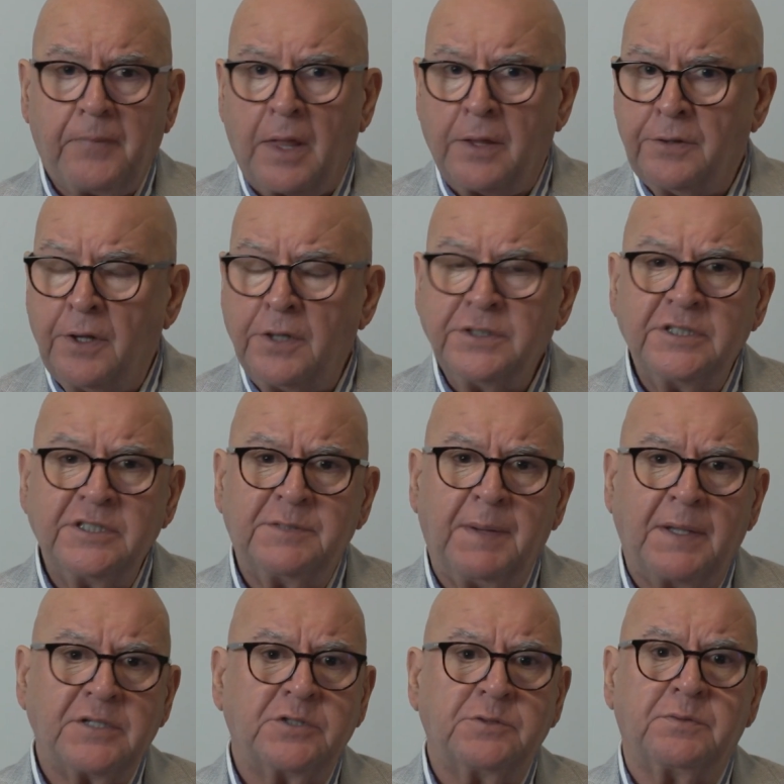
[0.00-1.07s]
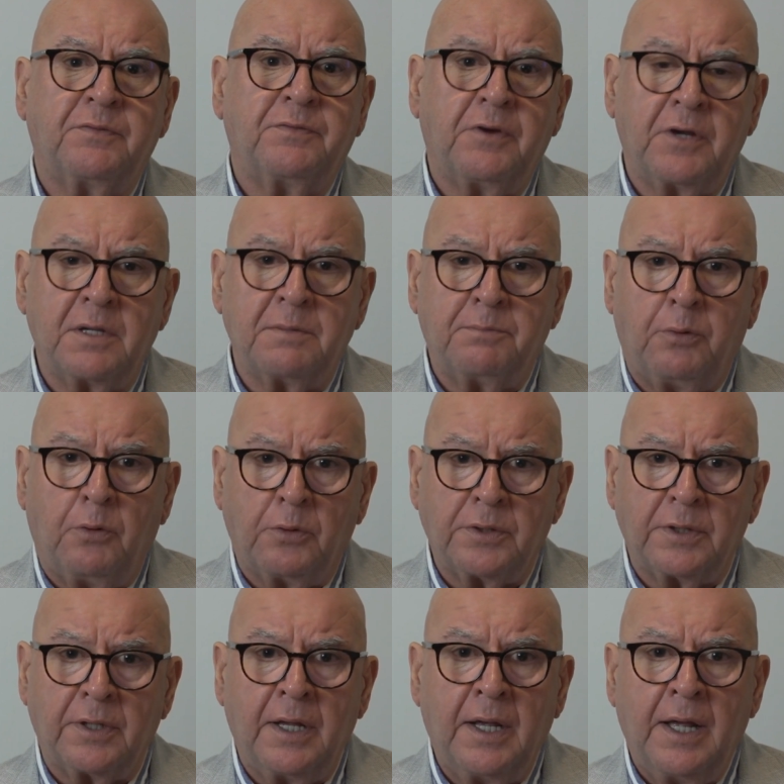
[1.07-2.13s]
Those inspections were very
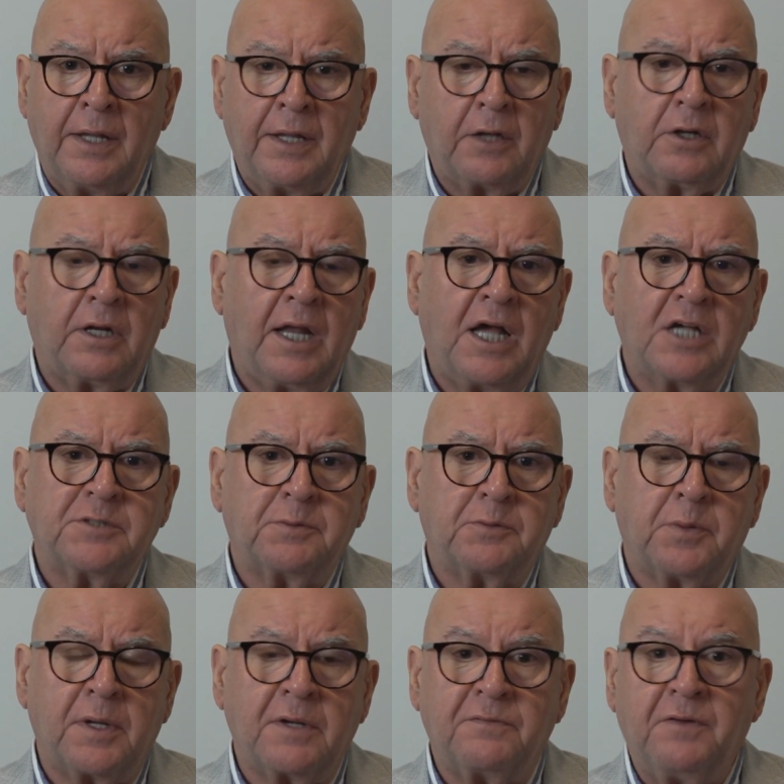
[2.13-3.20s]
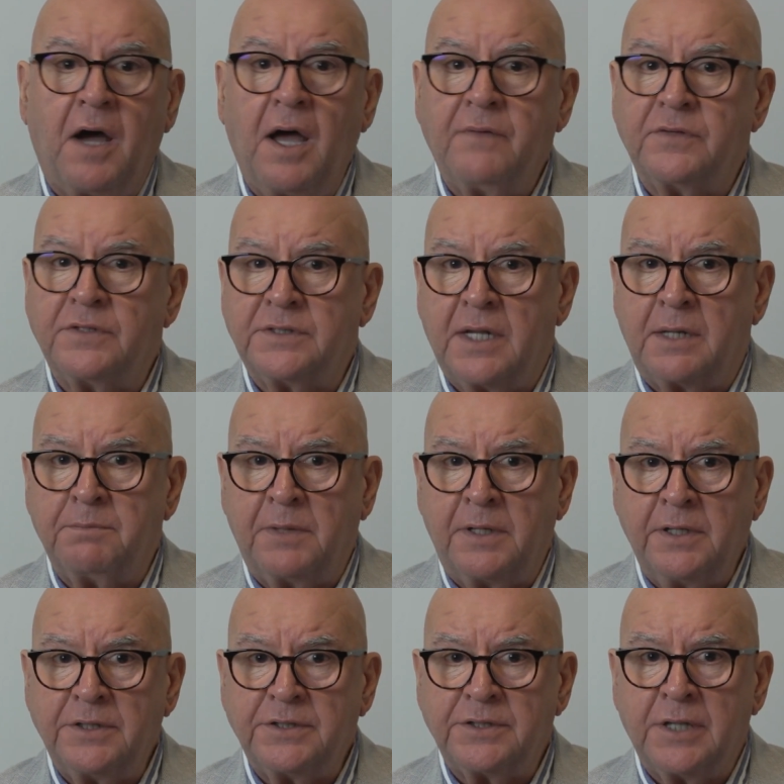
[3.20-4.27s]
important. They could last between 5 and 10
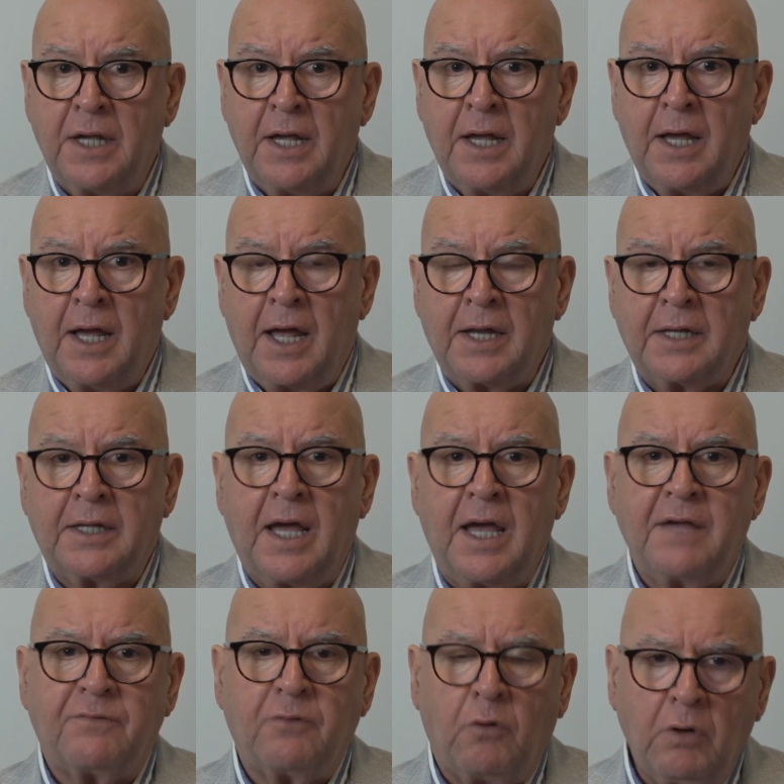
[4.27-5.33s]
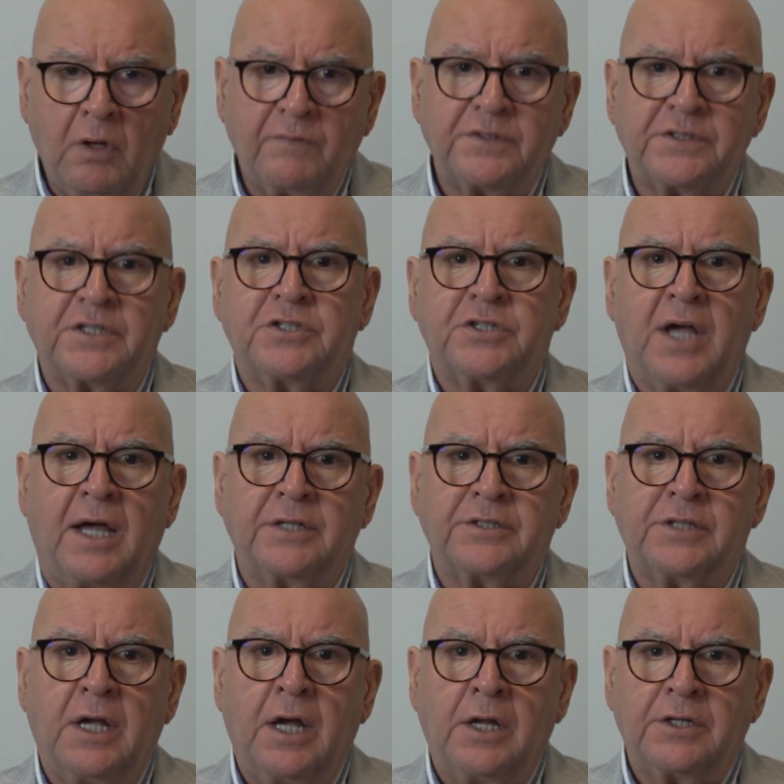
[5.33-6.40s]
minutes and gave all of us a
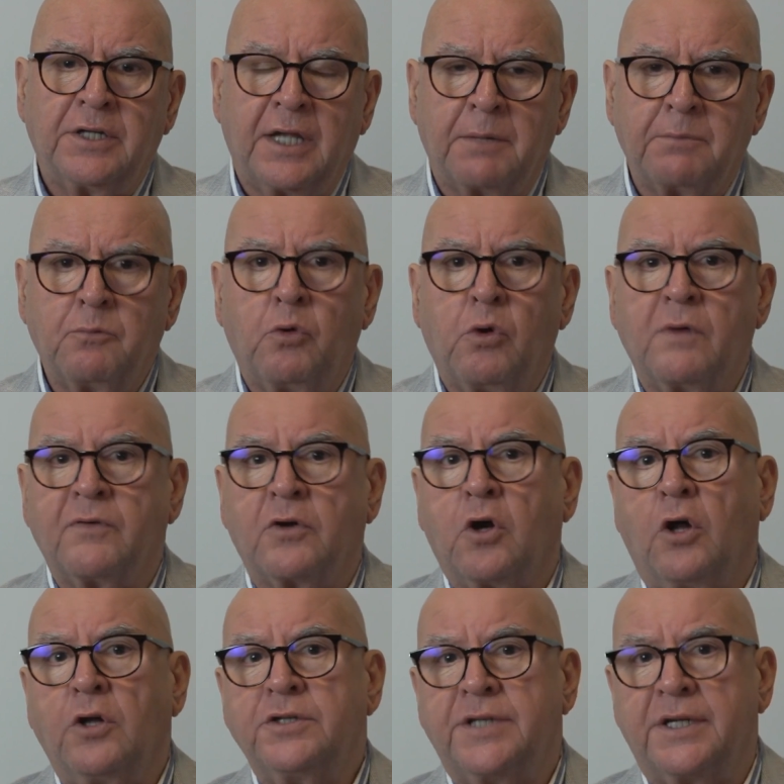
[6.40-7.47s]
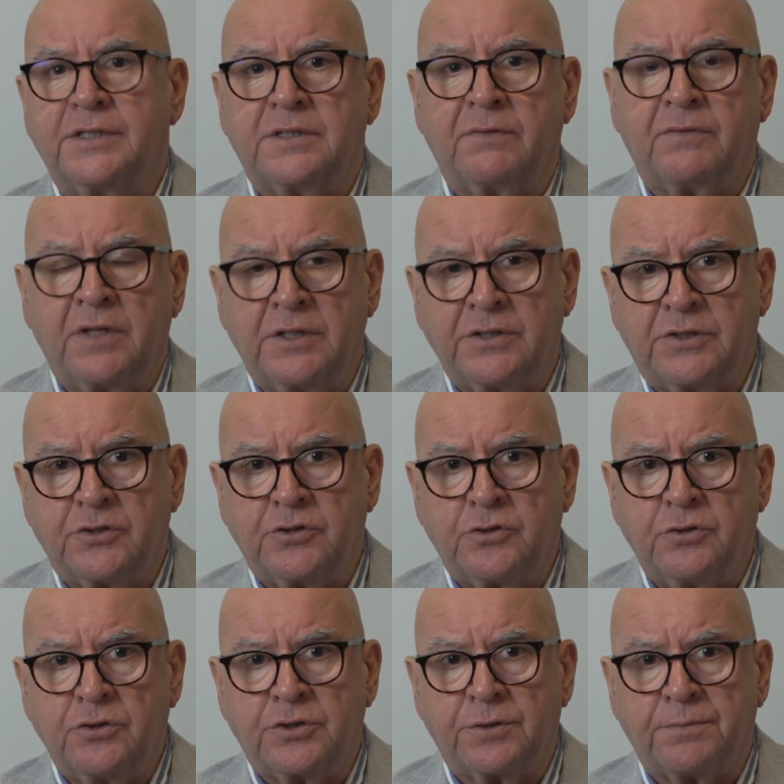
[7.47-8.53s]
chance to get more of a context of the
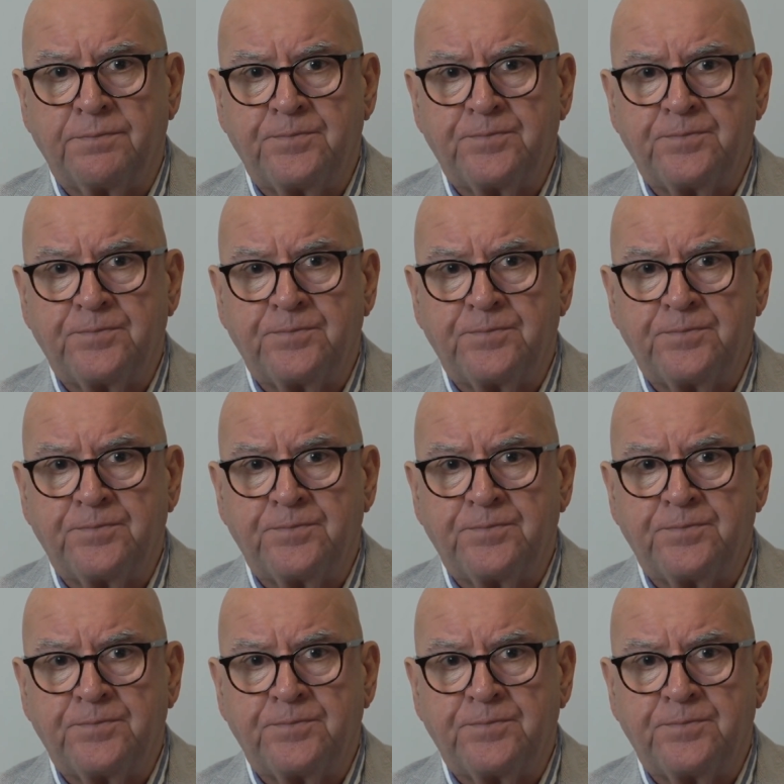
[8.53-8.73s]
institution.